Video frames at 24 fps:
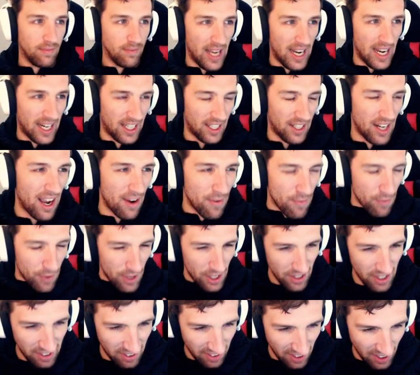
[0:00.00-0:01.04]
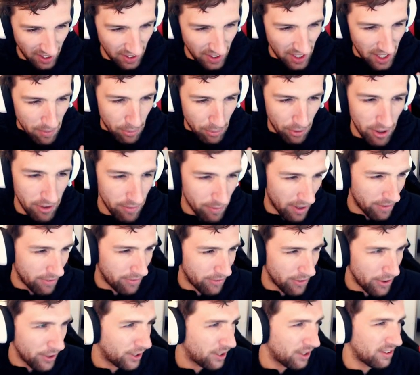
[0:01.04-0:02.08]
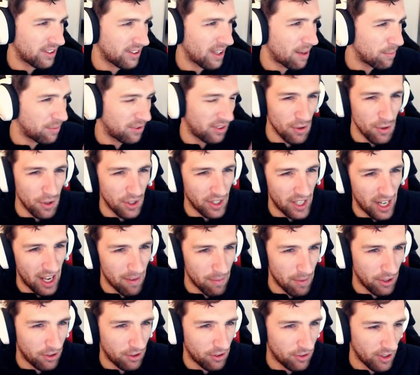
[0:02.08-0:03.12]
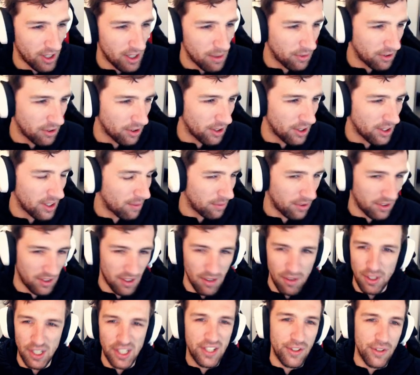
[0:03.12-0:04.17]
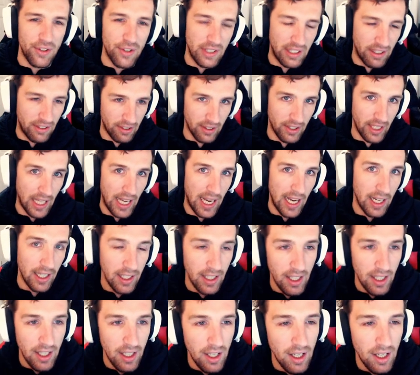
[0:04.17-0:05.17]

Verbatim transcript: How can I realistically improve my focus? I'm still going to have my streams on. I'm still going to do this and that.